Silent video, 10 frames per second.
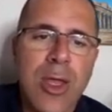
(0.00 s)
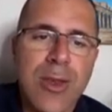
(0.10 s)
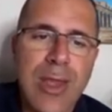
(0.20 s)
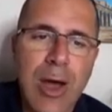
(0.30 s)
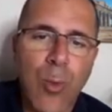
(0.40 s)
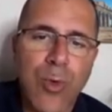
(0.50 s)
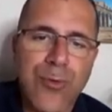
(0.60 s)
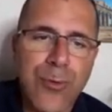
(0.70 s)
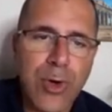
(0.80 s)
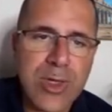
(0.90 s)
Now we're
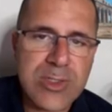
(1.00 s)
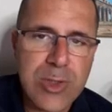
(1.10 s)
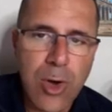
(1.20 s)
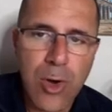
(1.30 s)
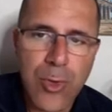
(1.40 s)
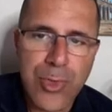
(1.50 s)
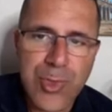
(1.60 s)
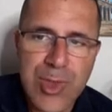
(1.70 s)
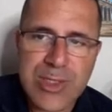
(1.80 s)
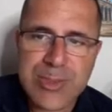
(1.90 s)
focused on
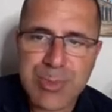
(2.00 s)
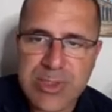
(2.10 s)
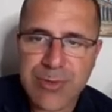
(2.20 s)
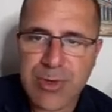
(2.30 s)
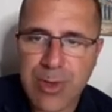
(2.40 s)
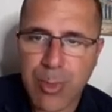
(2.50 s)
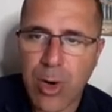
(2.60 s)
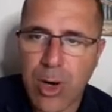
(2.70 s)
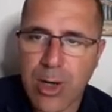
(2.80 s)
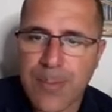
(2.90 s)
this specific
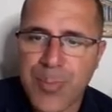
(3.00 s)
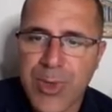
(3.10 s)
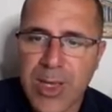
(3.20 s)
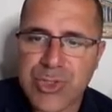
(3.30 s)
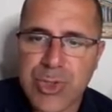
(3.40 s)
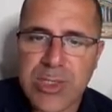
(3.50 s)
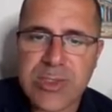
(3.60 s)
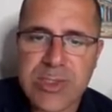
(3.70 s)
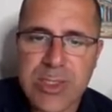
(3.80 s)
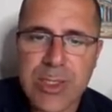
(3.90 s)
part, as you can
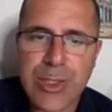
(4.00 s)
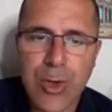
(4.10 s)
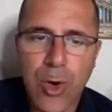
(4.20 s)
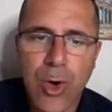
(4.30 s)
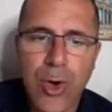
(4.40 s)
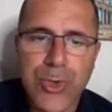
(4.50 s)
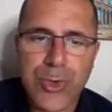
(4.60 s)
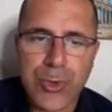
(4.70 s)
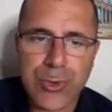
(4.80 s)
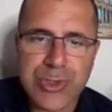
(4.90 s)
see on
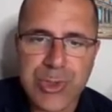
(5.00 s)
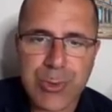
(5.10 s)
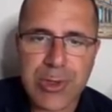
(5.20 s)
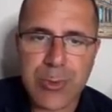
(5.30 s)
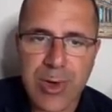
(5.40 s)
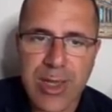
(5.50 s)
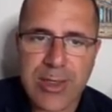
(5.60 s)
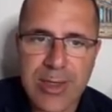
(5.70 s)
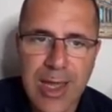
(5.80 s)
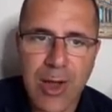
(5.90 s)
your screen right
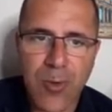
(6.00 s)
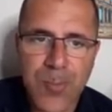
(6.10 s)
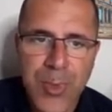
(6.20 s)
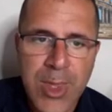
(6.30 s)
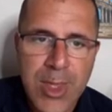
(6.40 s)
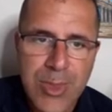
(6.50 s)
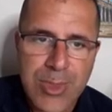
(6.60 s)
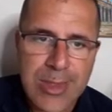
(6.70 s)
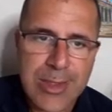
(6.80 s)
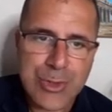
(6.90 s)
now.
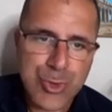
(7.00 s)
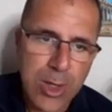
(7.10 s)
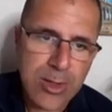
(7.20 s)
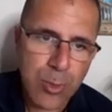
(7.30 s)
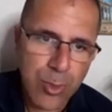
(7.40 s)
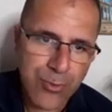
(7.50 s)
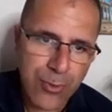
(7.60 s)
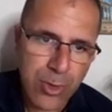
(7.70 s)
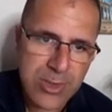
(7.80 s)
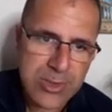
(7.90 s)
The drug that we're
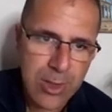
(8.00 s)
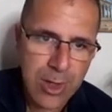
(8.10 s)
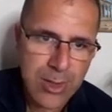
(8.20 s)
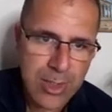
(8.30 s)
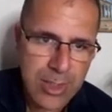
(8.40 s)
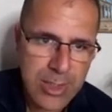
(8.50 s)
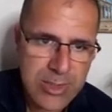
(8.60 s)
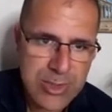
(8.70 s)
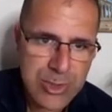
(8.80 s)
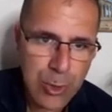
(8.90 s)
focused on
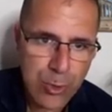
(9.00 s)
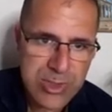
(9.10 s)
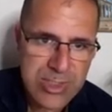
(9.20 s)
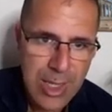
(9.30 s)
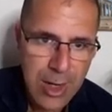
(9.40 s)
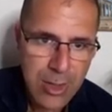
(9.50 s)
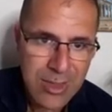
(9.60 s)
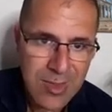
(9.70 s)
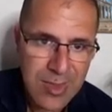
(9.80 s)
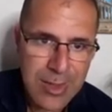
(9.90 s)
is
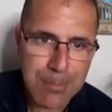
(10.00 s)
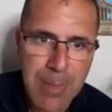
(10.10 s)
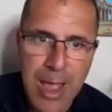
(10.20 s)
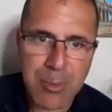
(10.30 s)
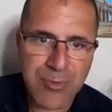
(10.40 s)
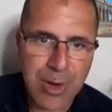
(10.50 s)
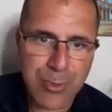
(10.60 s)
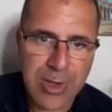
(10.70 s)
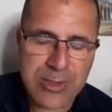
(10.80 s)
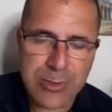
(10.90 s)
dostarlimab, if I
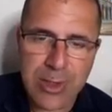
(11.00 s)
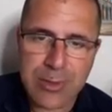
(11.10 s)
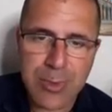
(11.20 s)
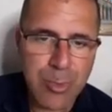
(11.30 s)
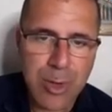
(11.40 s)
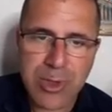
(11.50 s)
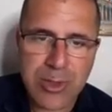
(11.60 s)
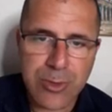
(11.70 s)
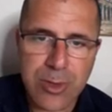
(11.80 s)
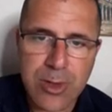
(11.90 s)
pronounce it right, but probably
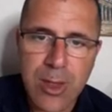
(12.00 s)
killed it.